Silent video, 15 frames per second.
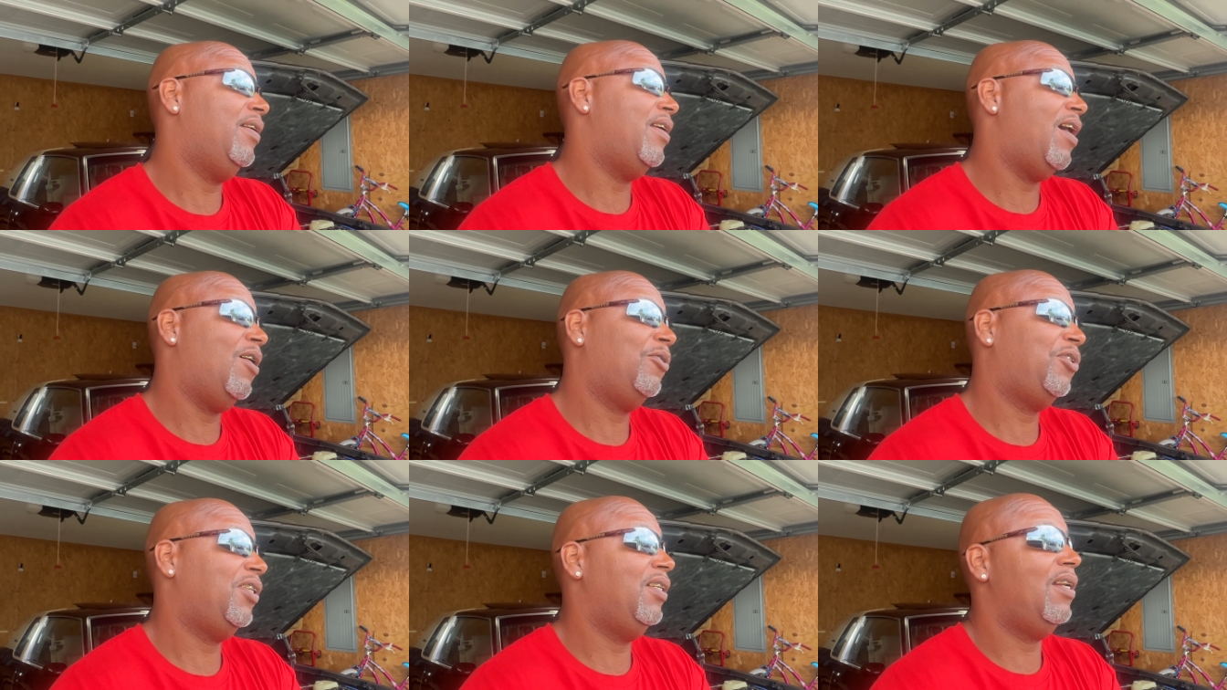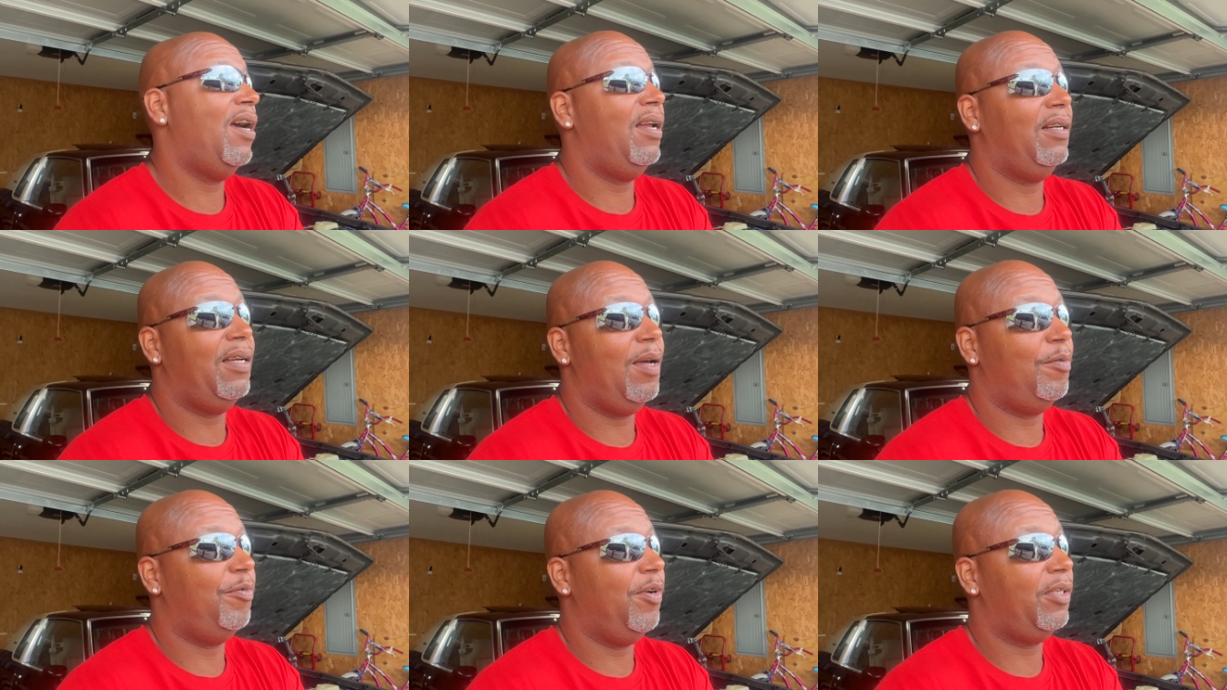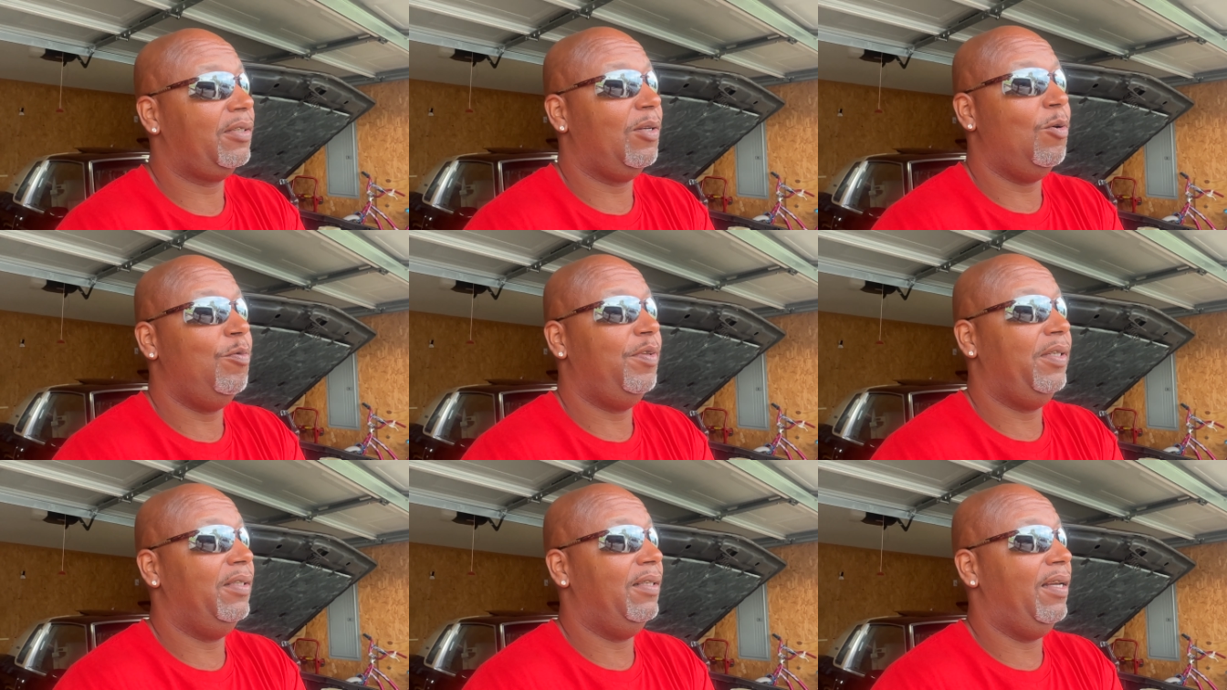Y'all seen how I got fucked
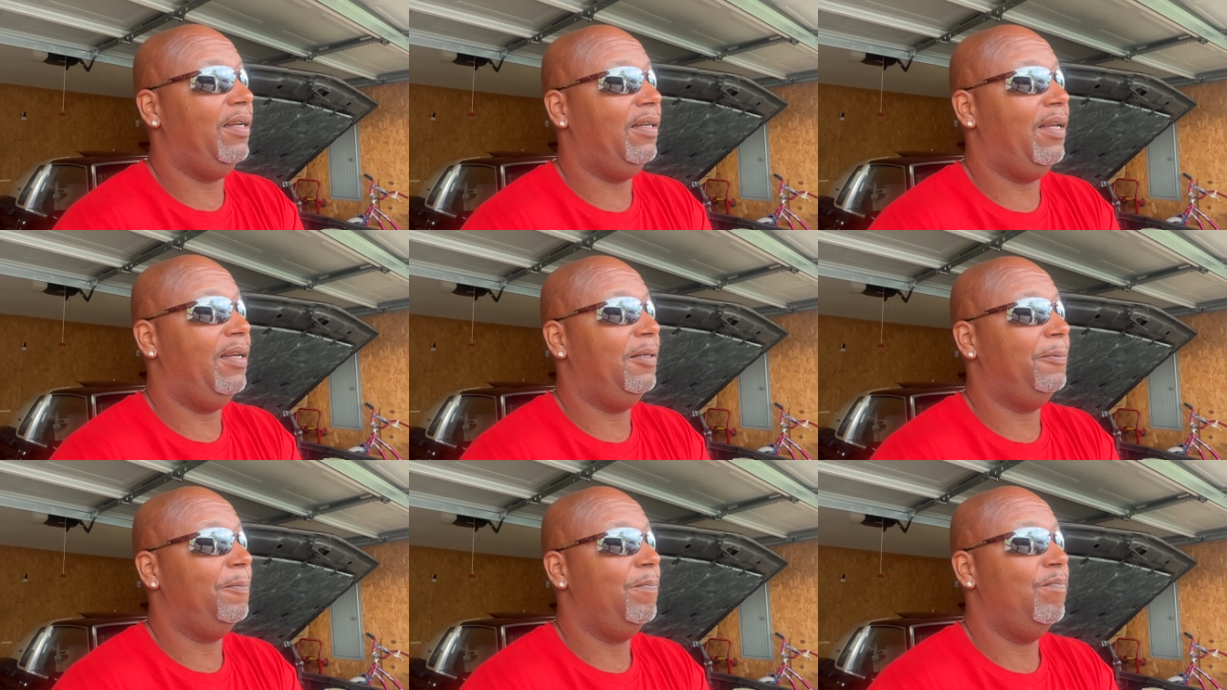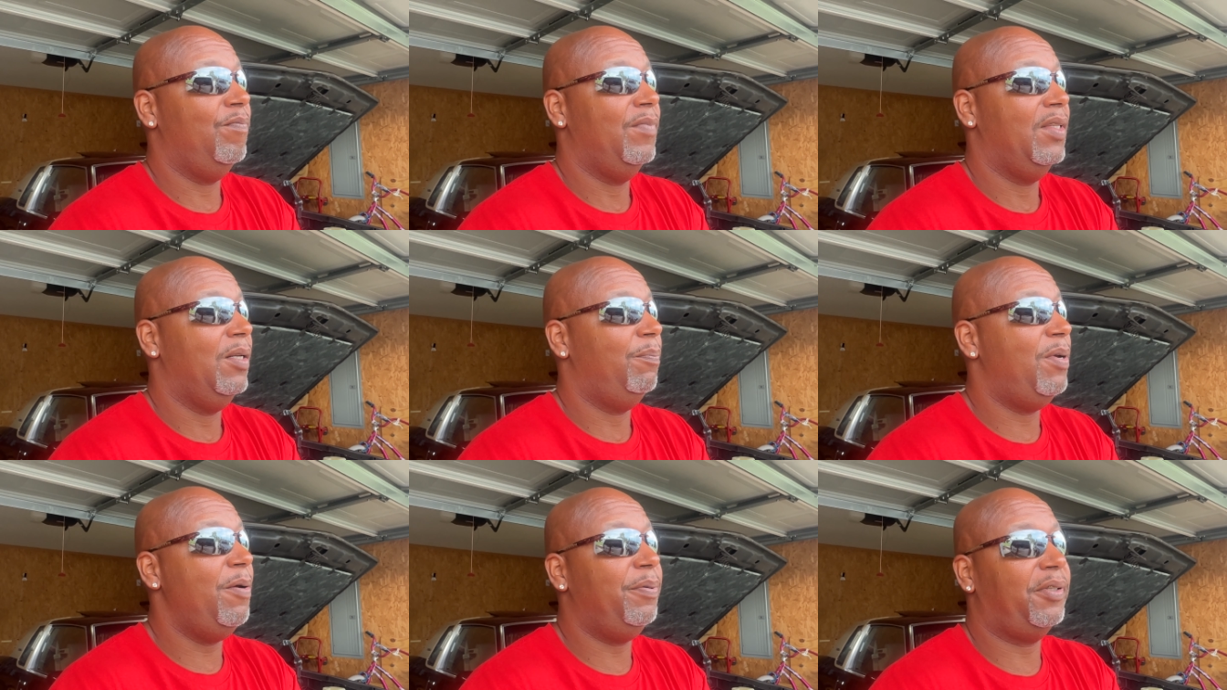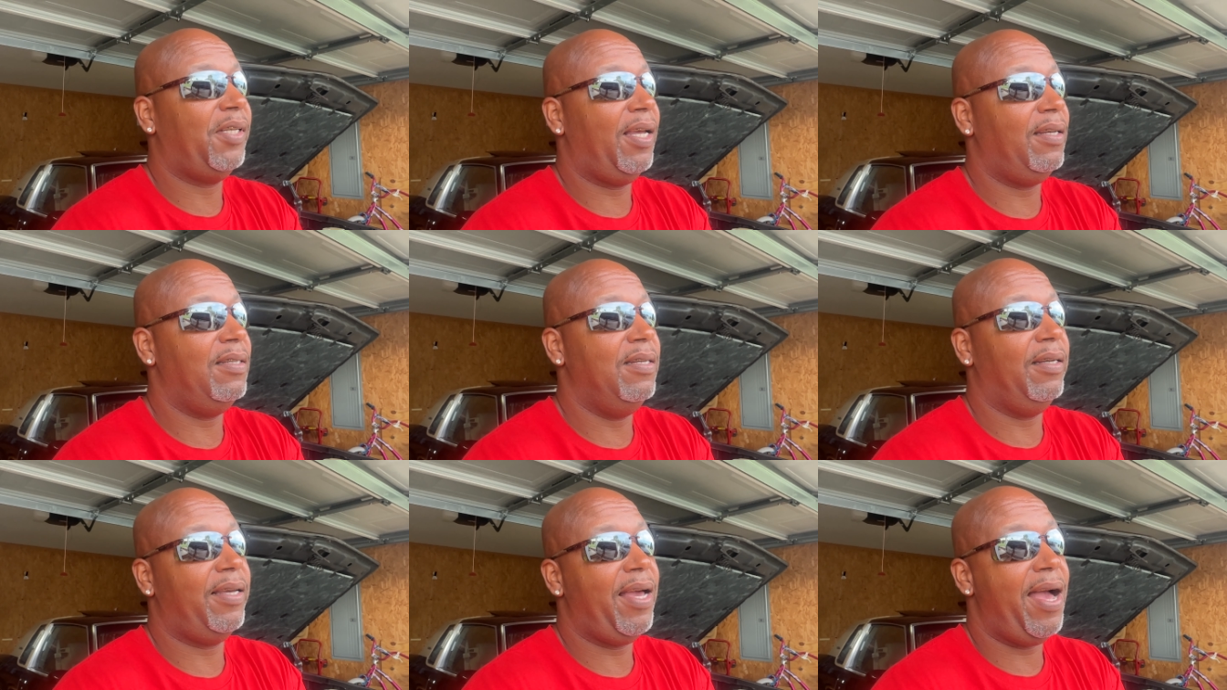over and, and, and people taking
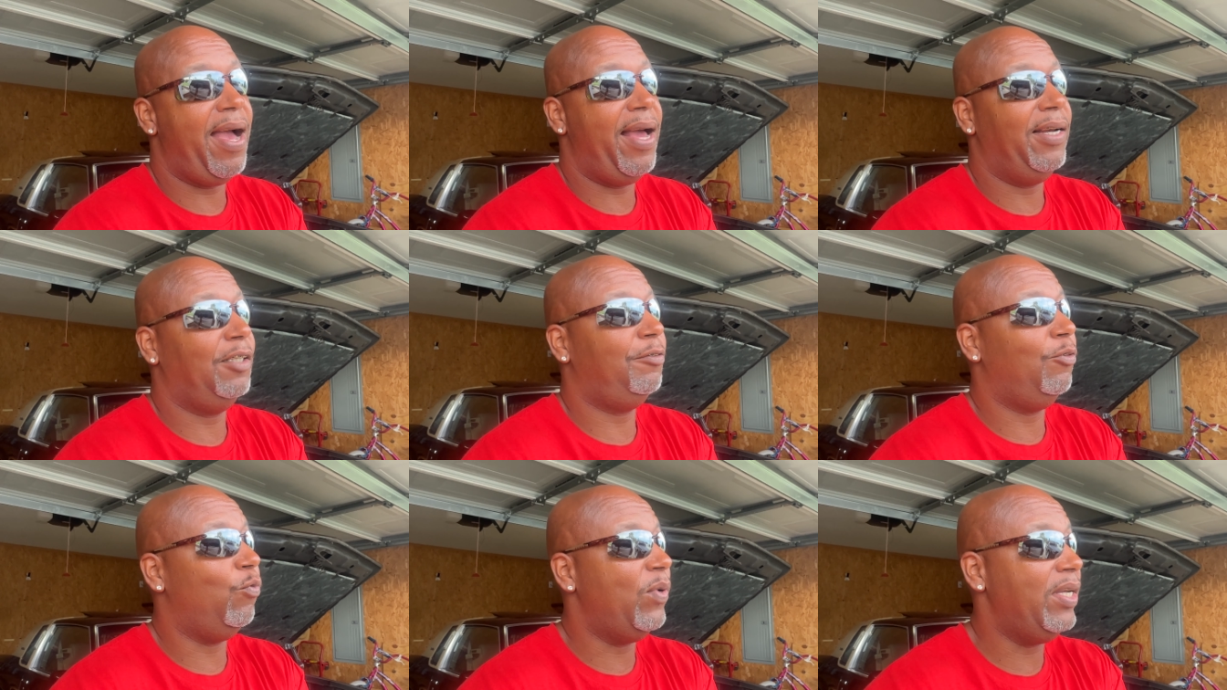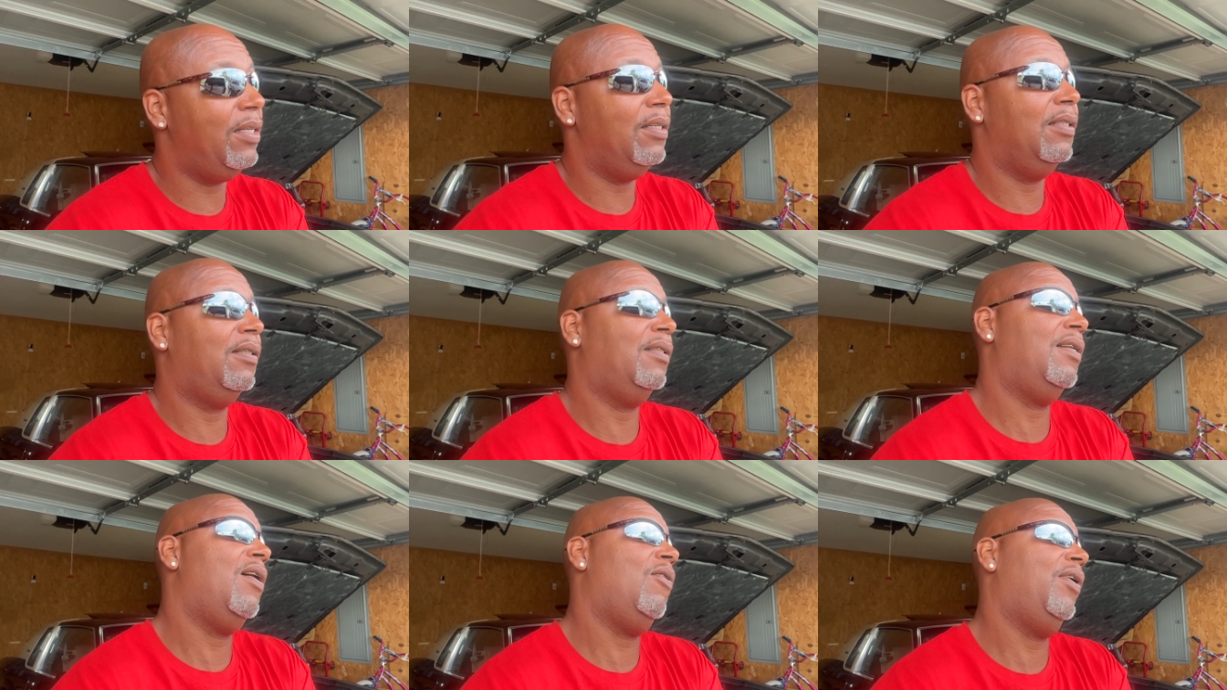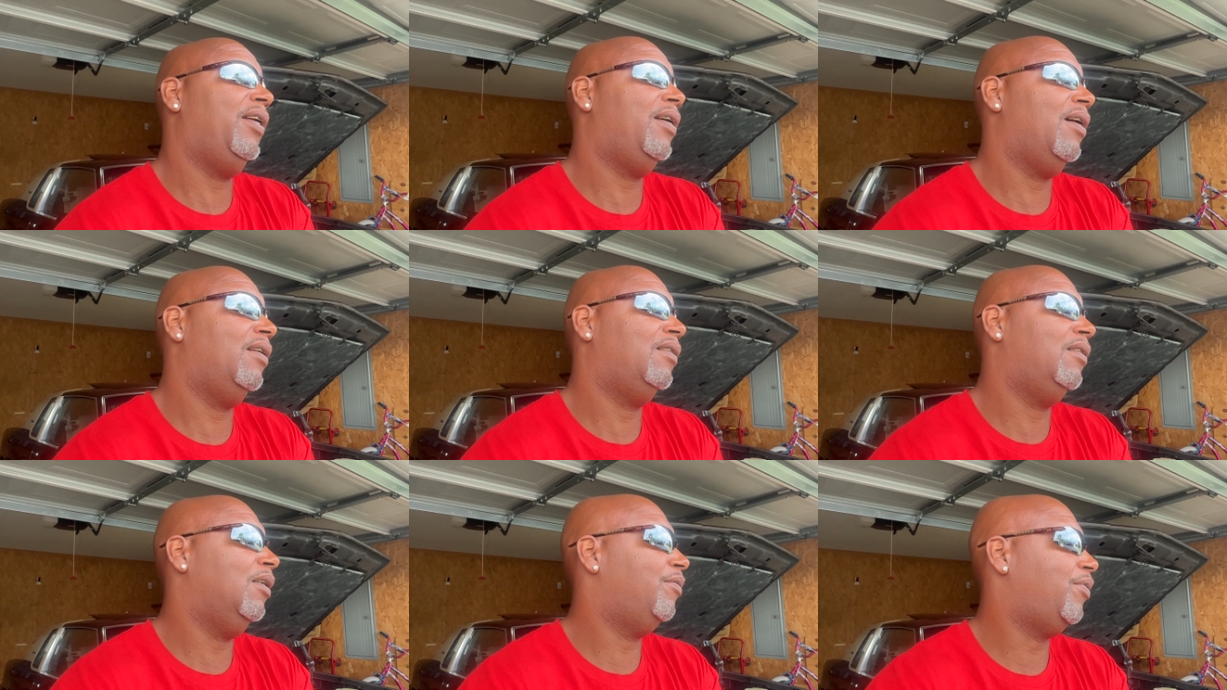your kindness for weakness and all that kind
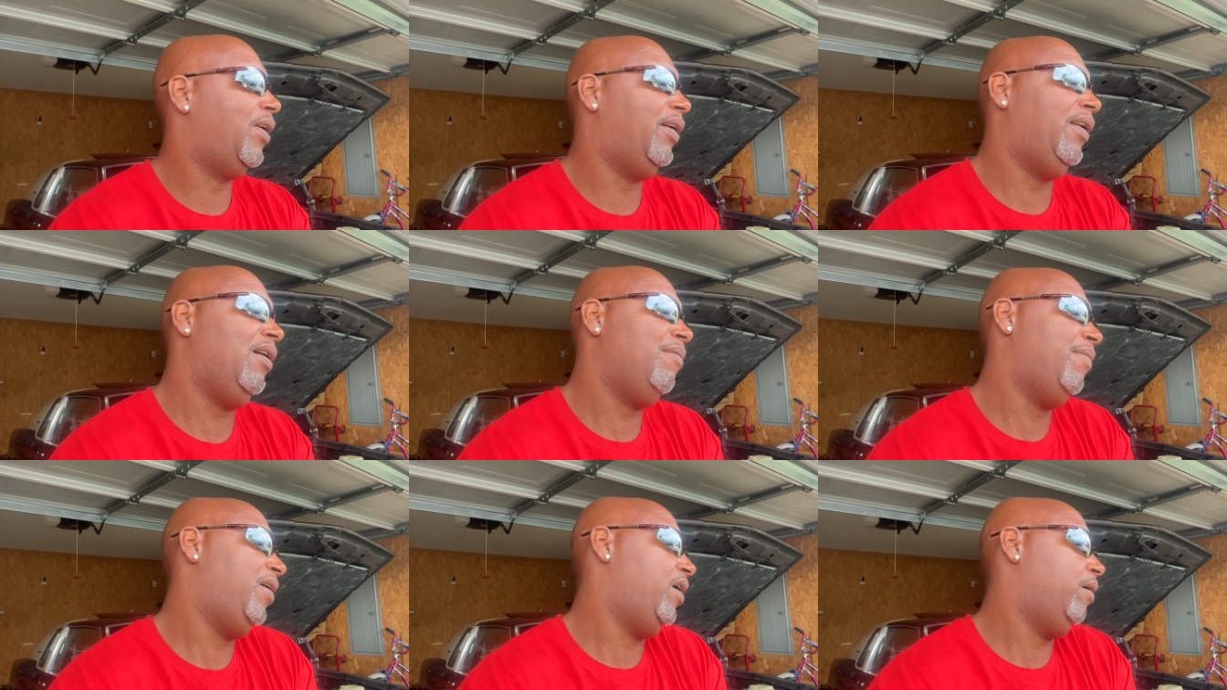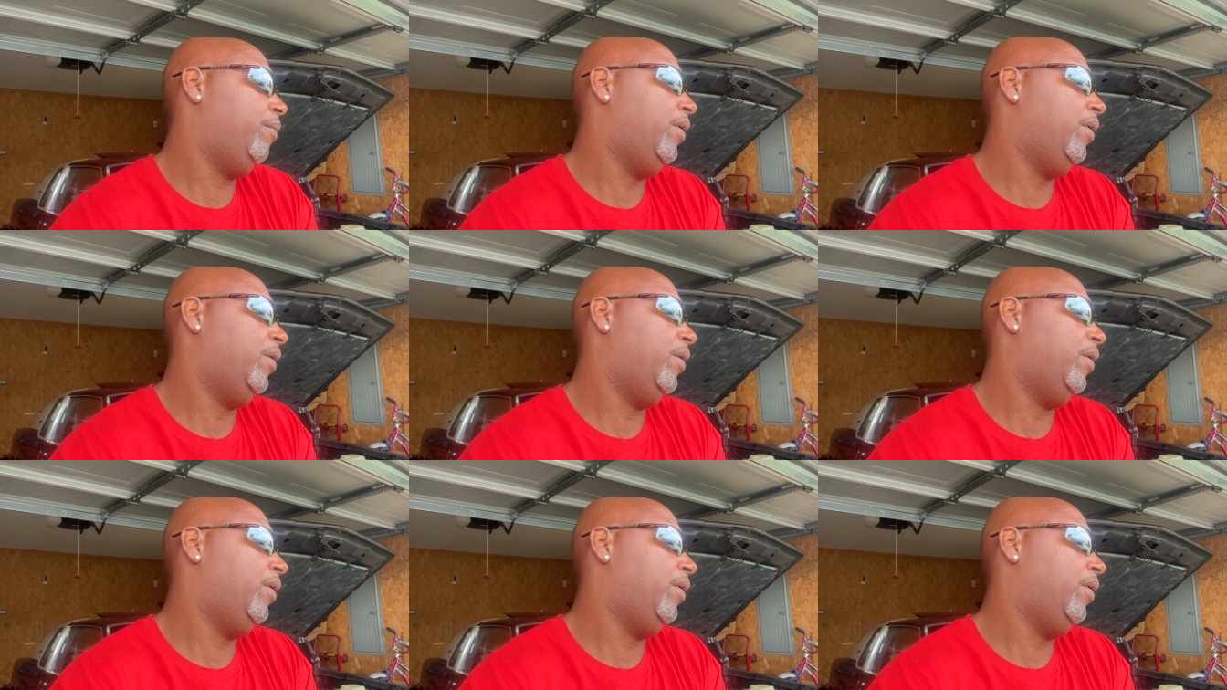of stuff right there, man.